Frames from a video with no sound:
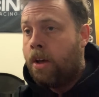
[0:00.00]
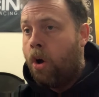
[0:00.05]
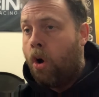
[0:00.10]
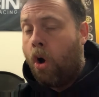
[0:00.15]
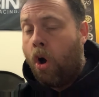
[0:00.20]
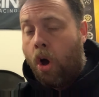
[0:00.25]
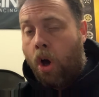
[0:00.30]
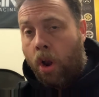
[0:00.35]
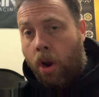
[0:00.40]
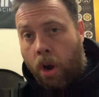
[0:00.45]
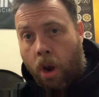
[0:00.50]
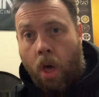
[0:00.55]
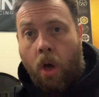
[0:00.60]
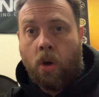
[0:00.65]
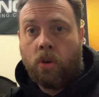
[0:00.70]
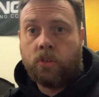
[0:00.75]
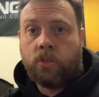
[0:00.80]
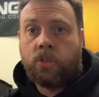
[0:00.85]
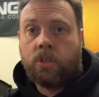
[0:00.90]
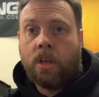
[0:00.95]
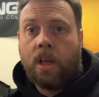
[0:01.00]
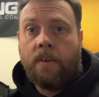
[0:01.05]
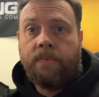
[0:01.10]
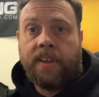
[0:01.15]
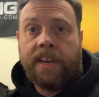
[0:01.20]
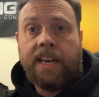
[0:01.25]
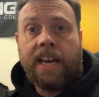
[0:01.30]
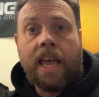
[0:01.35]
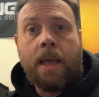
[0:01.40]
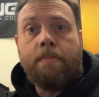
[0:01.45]
a lot of
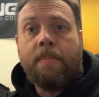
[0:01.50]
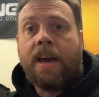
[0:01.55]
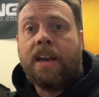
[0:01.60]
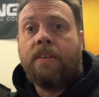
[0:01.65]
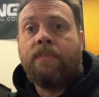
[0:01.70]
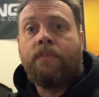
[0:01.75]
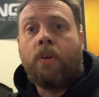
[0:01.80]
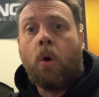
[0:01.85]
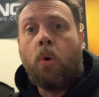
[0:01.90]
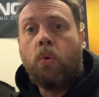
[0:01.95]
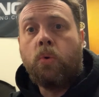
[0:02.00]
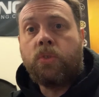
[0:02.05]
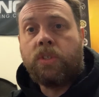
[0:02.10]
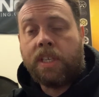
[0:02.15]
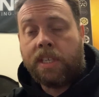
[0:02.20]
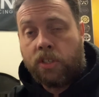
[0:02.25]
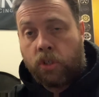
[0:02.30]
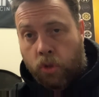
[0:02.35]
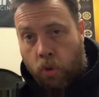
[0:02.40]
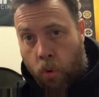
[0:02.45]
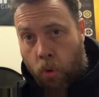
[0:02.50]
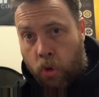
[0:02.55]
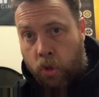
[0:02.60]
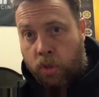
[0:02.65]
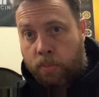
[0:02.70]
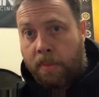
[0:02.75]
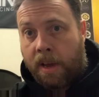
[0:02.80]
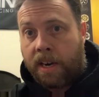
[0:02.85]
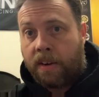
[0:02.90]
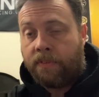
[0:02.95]
inlet manifolds,
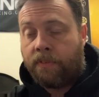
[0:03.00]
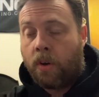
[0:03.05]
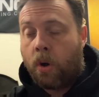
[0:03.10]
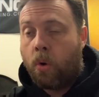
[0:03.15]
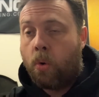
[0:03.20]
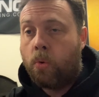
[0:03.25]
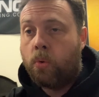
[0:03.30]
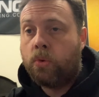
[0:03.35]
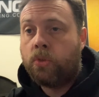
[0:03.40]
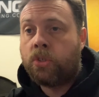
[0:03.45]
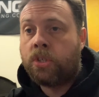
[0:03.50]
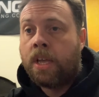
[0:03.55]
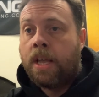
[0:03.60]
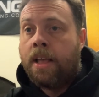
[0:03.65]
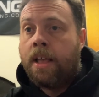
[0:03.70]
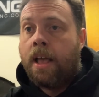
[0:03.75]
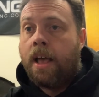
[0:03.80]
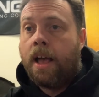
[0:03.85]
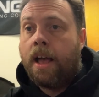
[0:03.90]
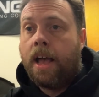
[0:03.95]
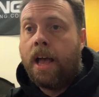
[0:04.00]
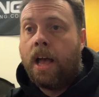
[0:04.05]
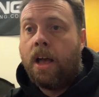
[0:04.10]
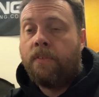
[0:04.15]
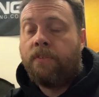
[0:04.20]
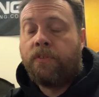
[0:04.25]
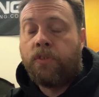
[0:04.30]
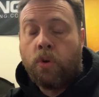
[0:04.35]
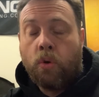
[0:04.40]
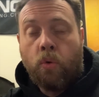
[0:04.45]
exhaust manifolds,
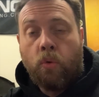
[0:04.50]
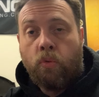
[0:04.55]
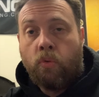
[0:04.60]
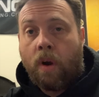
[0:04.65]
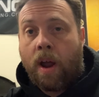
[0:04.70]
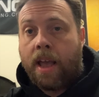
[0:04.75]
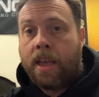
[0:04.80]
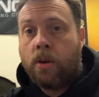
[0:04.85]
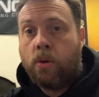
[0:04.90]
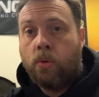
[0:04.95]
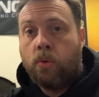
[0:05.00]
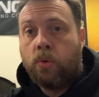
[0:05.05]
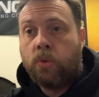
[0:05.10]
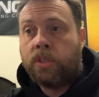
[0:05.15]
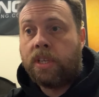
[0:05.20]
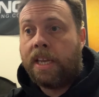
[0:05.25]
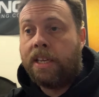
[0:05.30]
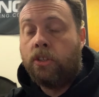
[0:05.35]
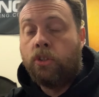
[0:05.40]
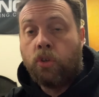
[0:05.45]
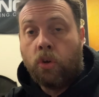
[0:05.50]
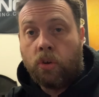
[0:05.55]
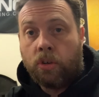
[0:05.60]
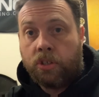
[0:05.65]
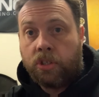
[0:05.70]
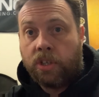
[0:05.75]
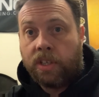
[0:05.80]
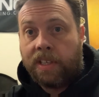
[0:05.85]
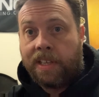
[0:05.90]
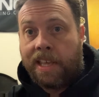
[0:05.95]
fuel rails,
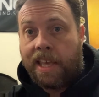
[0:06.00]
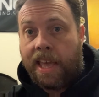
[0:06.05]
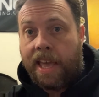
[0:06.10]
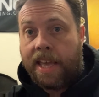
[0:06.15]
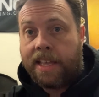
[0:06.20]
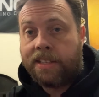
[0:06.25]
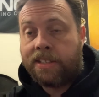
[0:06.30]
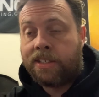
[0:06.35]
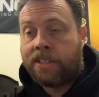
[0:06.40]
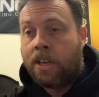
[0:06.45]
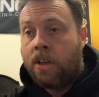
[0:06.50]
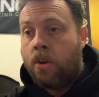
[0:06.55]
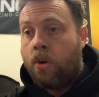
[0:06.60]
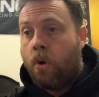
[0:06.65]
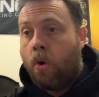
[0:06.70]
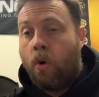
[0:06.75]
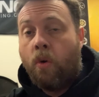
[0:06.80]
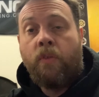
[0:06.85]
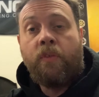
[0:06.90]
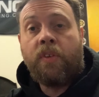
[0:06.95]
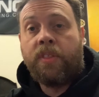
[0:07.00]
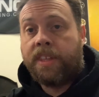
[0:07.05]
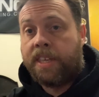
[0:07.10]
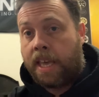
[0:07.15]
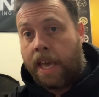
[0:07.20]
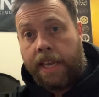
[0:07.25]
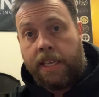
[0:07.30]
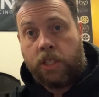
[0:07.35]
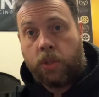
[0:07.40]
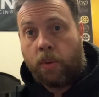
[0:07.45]
induction kits, all for the
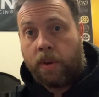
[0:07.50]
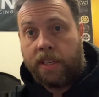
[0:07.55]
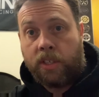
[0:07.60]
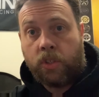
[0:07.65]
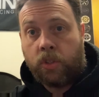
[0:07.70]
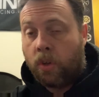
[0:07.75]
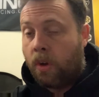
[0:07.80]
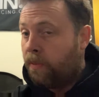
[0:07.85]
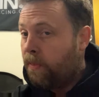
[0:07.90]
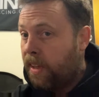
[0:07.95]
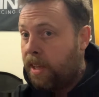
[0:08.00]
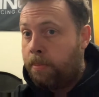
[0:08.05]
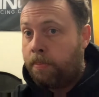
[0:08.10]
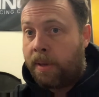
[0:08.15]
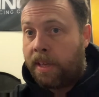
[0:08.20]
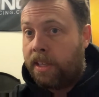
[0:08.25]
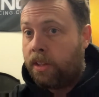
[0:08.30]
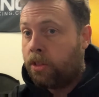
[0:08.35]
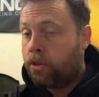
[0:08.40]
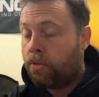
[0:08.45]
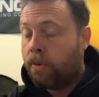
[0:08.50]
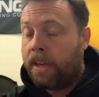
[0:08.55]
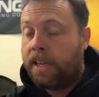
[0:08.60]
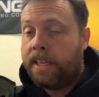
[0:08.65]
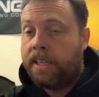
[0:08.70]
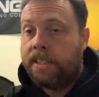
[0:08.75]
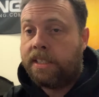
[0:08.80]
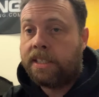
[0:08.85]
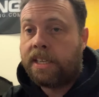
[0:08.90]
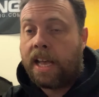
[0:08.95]
K20 stuff, EP3s,